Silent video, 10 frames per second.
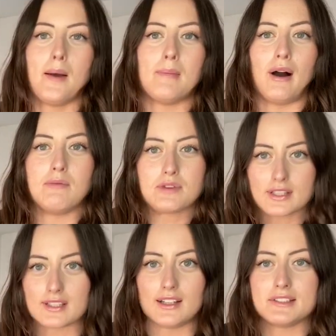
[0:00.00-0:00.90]
but I'm
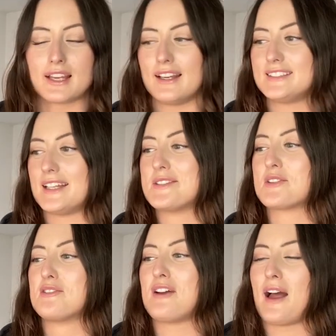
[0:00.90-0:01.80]
just starting to get a sense
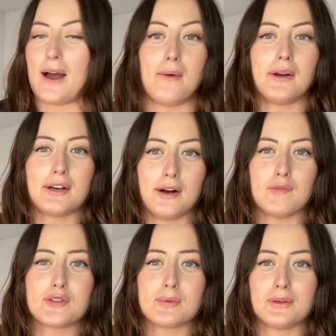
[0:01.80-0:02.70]
of how
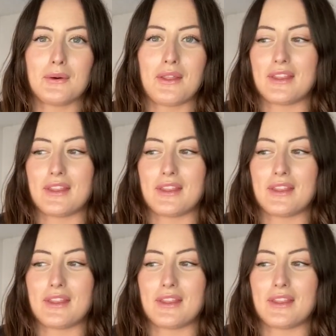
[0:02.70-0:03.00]
uncomfortable